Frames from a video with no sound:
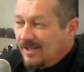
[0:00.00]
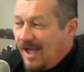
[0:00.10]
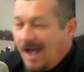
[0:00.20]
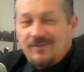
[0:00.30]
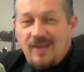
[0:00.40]

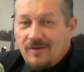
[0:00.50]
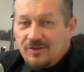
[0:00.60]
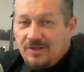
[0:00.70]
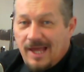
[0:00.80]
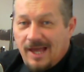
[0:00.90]
I've
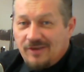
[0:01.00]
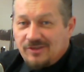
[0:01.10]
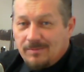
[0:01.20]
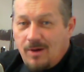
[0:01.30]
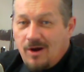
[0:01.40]
covered the
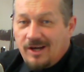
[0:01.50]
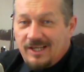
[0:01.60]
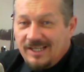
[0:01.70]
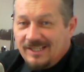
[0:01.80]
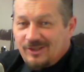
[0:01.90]
housing
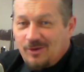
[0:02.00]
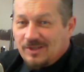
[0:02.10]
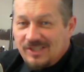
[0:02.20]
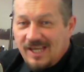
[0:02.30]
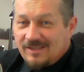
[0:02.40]
market so
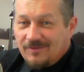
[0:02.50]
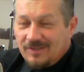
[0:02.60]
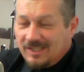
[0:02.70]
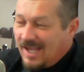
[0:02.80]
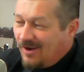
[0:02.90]

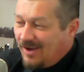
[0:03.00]
extensively now.